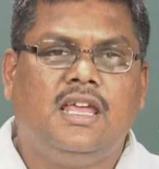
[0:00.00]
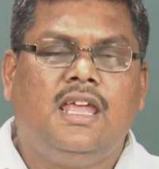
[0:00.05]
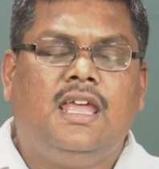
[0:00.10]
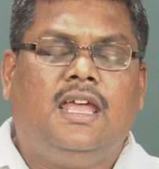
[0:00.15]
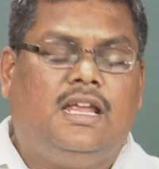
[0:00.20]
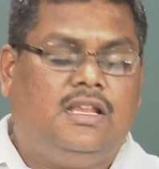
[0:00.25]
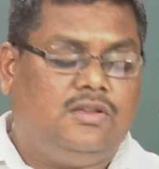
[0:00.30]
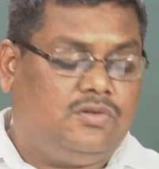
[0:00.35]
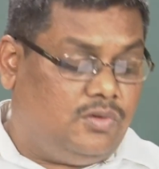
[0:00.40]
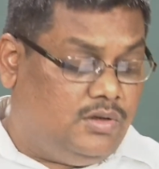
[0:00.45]

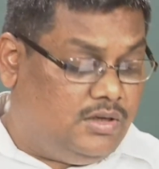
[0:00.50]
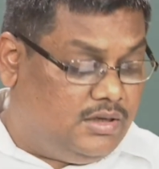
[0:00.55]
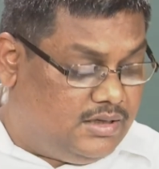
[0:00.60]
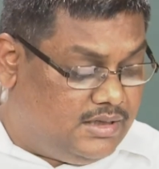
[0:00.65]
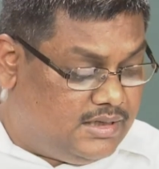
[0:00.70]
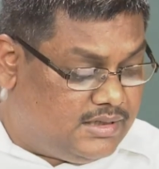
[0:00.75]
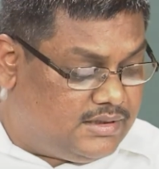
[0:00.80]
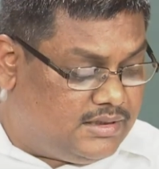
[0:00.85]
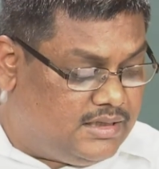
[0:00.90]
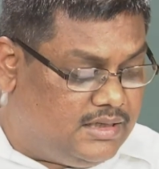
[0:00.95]
And so, in
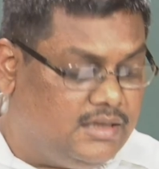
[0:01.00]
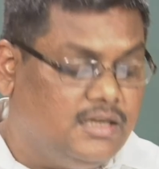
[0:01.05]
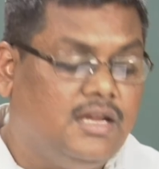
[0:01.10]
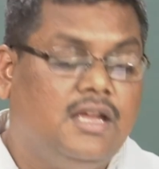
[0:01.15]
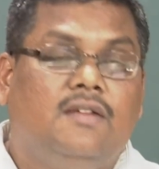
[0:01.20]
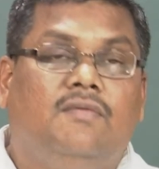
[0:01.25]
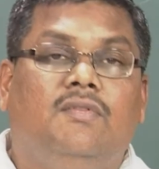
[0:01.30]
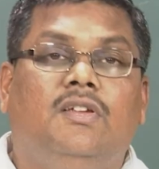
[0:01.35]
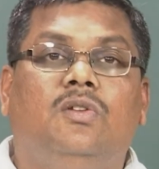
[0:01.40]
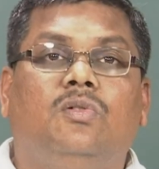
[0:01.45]
reasoning
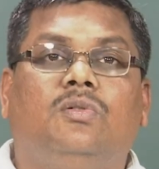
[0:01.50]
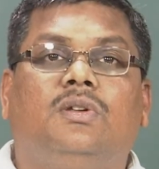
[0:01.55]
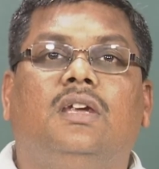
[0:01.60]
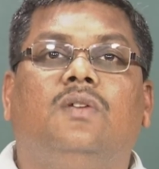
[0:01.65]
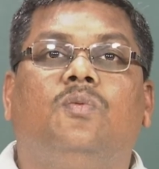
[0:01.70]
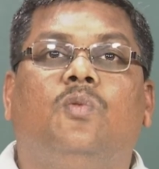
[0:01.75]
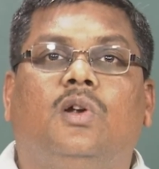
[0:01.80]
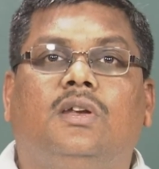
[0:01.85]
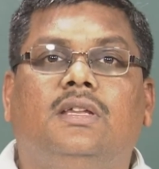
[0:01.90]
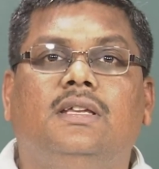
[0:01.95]
we looked at
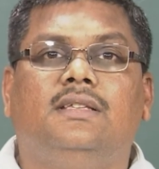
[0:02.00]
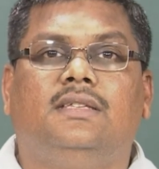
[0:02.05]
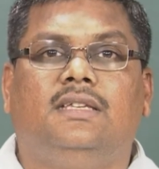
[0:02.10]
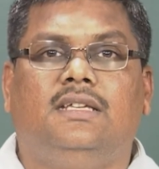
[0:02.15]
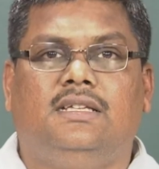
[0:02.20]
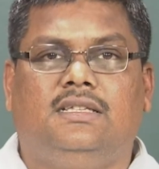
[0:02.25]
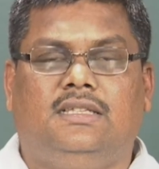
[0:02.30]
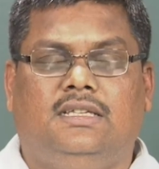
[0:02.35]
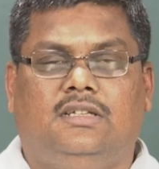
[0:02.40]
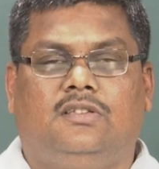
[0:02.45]
what is
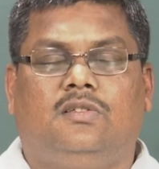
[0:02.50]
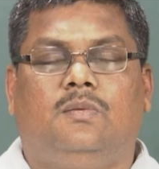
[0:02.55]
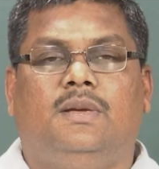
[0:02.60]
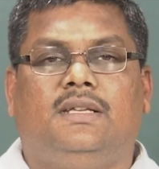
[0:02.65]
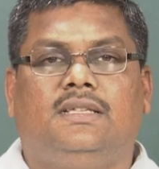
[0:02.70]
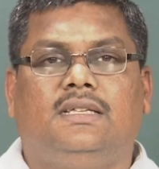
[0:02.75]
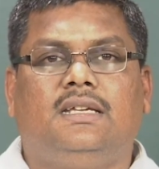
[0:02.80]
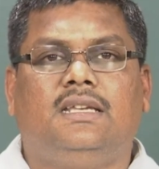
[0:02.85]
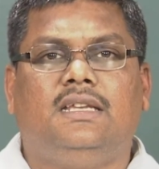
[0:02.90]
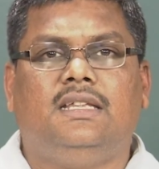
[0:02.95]
reasoning. So,
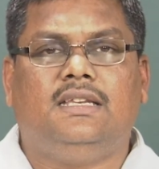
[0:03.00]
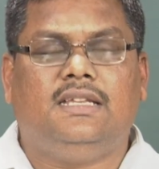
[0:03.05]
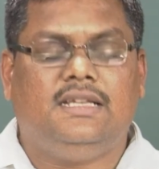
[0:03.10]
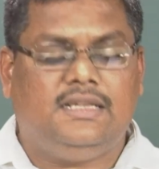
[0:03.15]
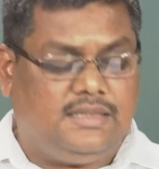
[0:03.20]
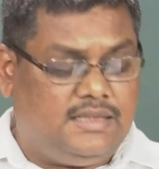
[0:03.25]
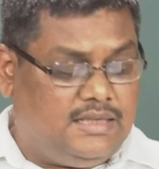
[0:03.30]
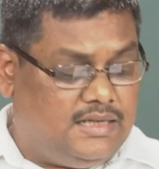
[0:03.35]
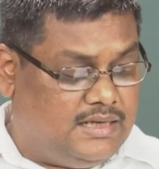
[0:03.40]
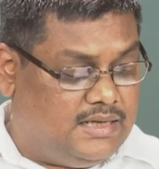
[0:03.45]
basically
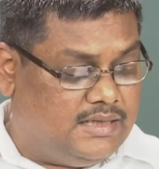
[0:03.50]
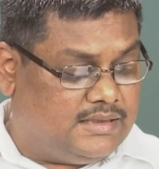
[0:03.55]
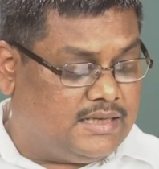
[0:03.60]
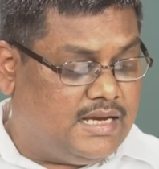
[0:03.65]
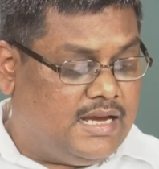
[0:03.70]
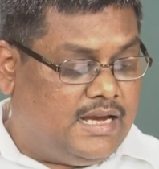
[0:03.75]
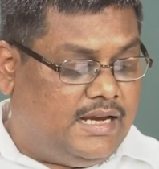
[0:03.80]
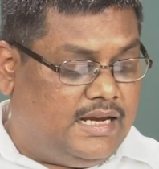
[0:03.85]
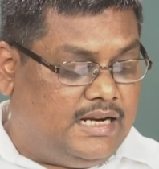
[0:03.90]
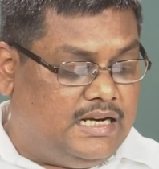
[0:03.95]
reasoning is
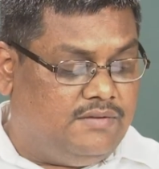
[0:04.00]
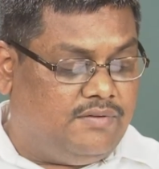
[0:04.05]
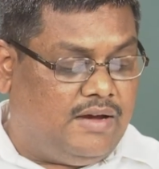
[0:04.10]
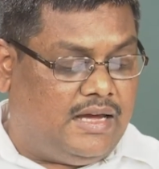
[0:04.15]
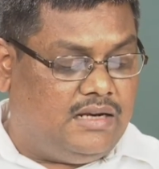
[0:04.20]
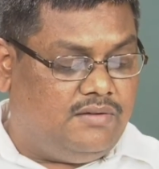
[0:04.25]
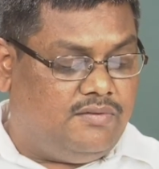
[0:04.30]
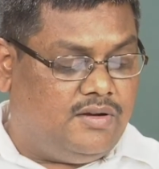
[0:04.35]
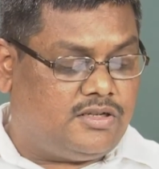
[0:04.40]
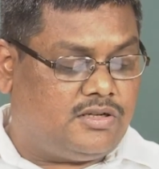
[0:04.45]
an
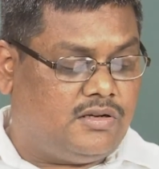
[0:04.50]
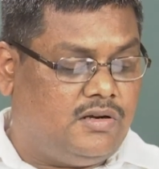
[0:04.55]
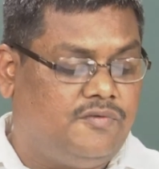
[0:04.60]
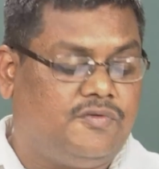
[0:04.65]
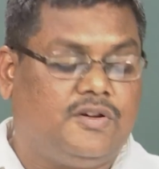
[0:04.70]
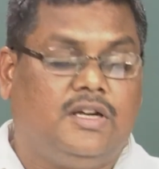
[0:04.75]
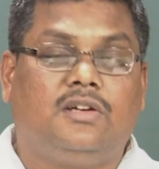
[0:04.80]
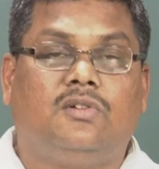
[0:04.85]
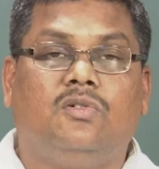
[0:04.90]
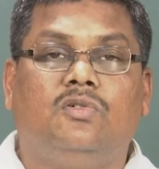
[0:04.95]
evaluation of
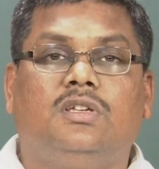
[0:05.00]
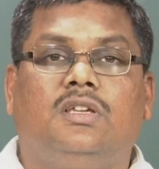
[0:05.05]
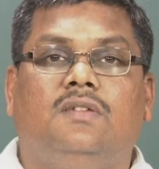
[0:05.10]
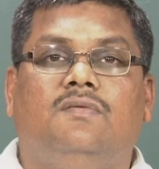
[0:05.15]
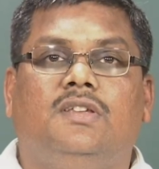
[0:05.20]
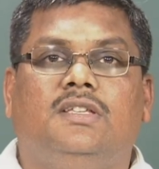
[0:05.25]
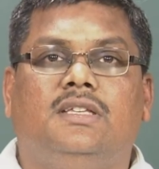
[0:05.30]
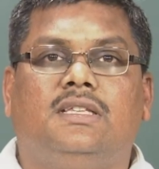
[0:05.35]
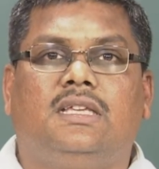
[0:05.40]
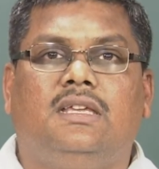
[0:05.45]
conclusion
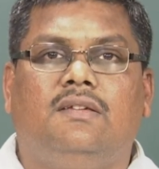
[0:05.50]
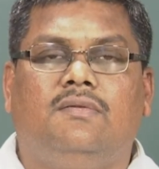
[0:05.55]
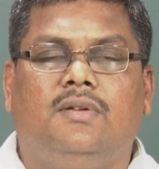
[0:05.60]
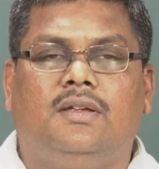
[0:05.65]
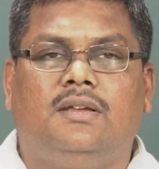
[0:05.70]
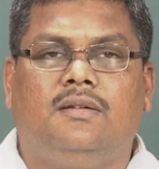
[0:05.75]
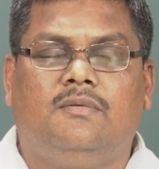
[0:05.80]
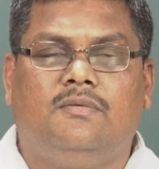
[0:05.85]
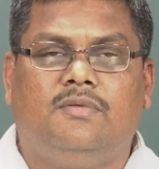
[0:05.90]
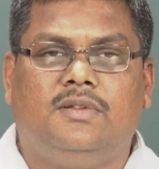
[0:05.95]
which is
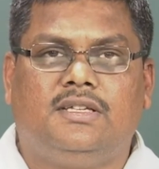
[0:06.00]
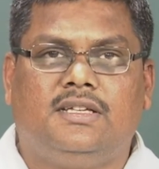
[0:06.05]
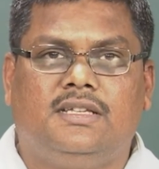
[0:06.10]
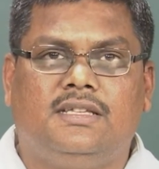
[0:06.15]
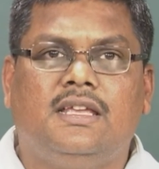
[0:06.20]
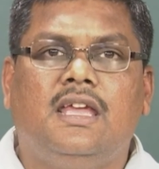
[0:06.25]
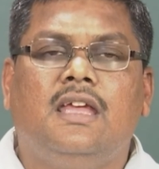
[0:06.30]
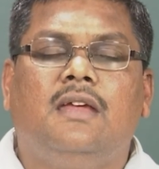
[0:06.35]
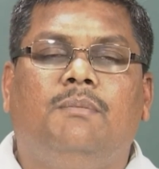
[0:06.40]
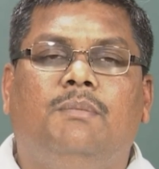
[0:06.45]
given, which is
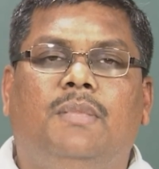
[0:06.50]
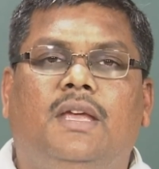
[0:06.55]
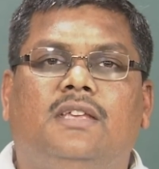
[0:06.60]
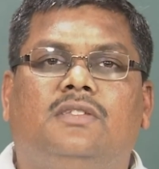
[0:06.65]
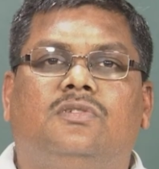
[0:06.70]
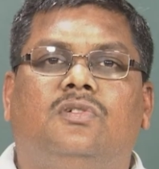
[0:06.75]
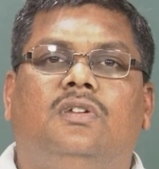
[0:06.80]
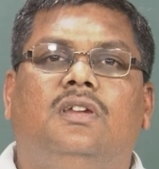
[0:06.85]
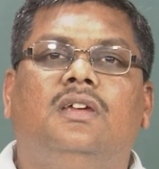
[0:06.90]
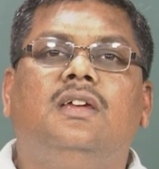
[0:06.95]
based
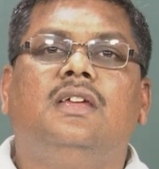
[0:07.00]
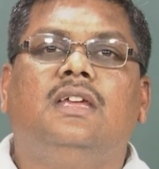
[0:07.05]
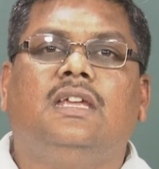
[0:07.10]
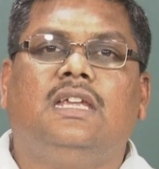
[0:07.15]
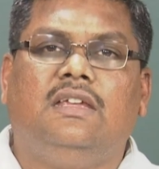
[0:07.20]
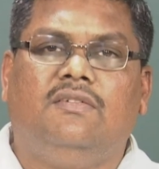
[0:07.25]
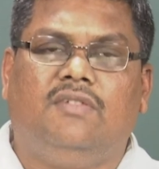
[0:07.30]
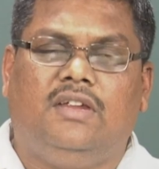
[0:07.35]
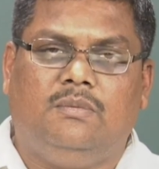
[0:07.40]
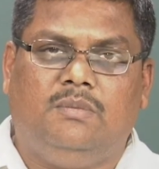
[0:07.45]
on a
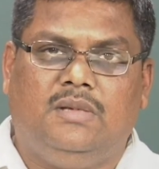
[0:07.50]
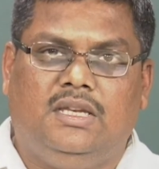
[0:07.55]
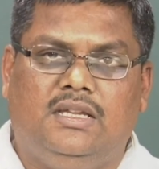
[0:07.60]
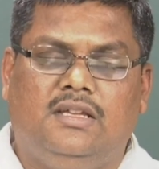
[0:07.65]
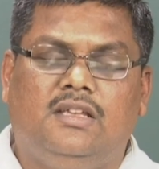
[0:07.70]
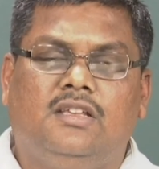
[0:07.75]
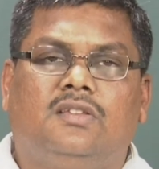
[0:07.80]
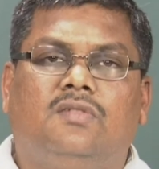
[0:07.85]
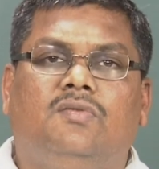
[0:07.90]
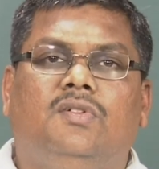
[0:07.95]
given meaning.
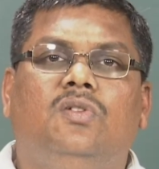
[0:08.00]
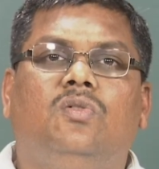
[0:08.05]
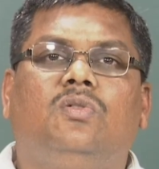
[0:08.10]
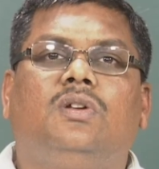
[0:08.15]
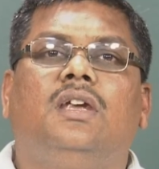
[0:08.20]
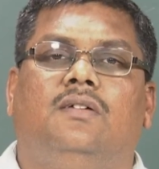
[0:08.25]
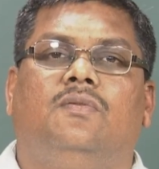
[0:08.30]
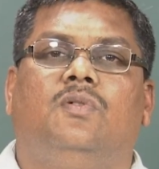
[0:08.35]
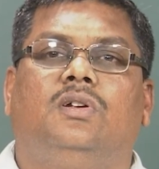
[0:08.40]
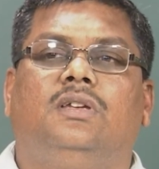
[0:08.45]
So, we looked
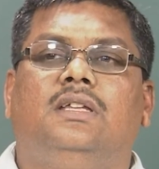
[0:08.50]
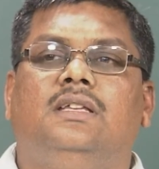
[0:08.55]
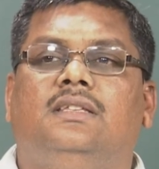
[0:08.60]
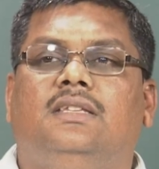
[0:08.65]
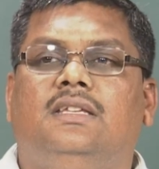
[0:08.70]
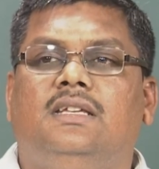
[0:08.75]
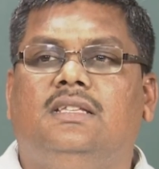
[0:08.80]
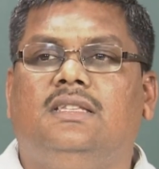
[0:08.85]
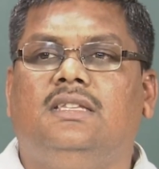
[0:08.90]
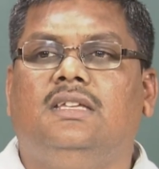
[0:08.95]
at what is
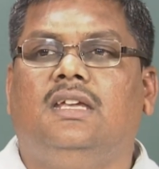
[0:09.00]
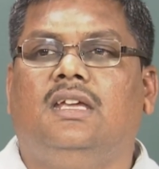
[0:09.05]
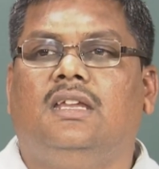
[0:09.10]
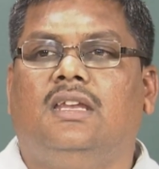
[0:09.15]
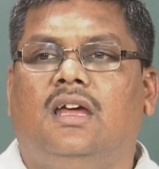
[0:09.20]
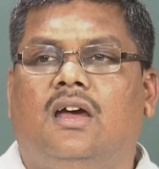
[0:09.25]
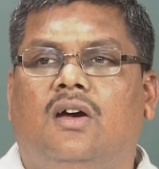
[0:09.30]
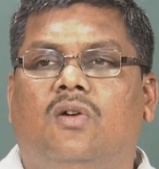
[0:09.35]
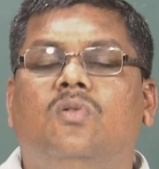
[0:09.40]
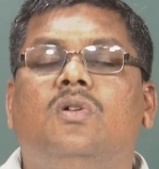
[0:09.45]
reasoning and
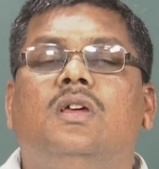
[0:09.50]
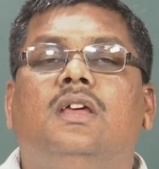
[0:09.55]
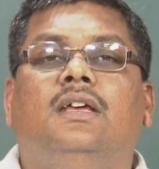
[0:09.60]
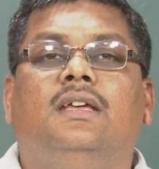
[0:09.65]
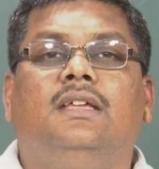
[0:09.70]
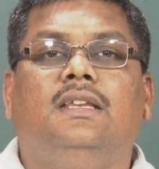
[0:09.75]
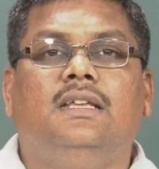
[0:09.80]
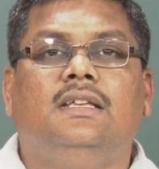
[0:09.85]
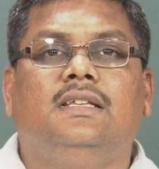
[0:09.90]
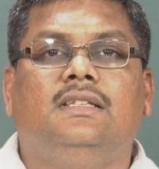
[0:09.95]
how
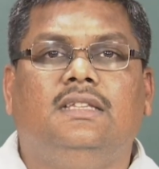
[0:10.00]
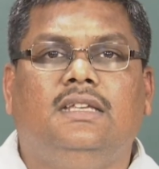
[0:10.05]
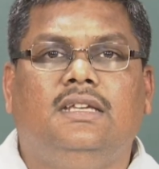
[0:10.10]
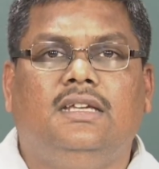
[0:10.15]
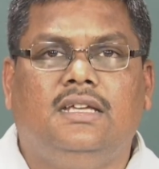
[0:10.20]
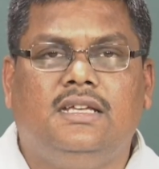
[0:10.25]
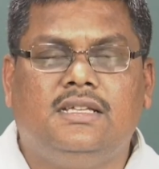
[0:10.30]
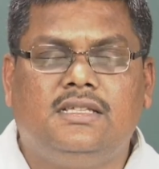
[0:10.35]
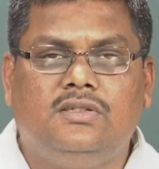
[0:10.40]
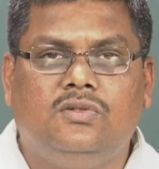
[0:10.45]
reasoning
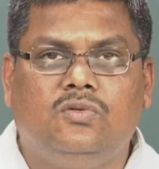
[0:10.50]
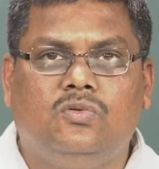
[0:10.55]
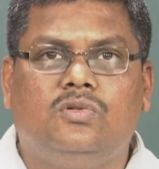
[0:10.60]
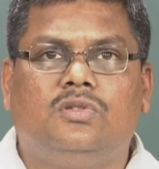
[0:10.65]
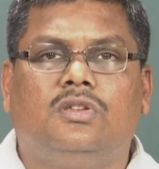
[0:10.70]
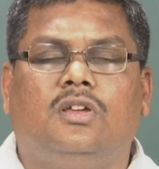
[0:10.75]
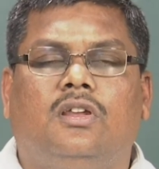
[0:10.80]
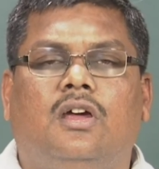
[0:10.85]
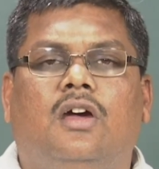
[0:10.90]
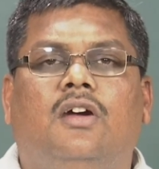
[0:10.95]
is used,
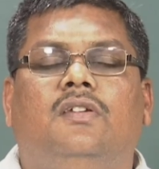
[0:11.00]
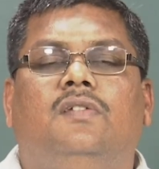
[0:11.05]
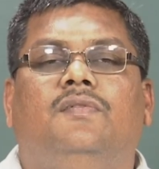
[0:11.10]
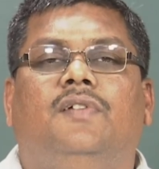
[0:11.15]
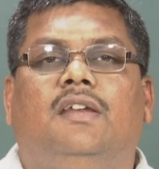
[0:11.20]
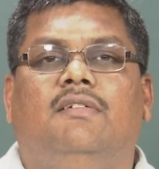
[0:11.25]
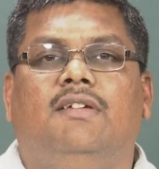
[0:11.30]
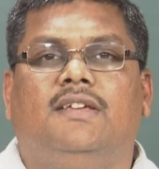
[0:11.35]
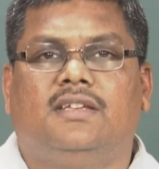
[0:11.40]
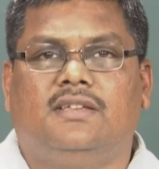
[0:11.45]
or how
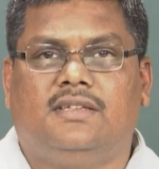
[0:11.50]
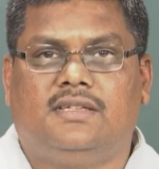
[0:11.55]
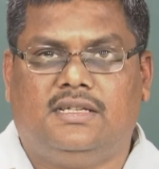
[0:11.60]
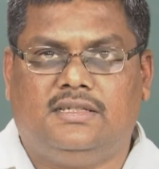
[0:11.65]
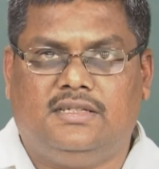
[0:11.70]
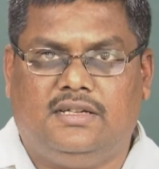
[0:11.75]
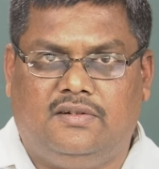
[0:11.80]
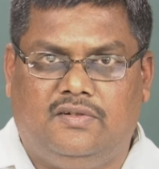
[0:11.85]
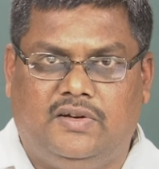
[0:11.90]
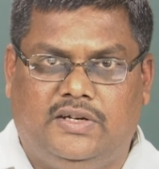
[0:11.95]
evaluations are
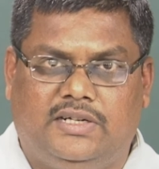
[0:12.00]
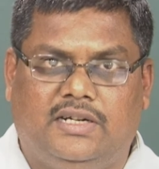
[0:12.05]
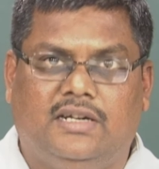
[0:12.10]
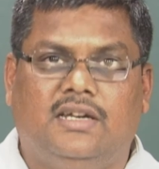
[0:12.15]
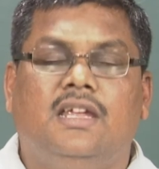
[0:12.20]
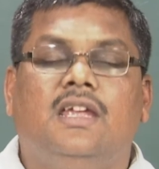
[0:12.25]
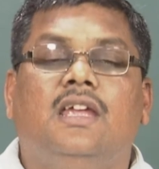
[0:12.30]
generated.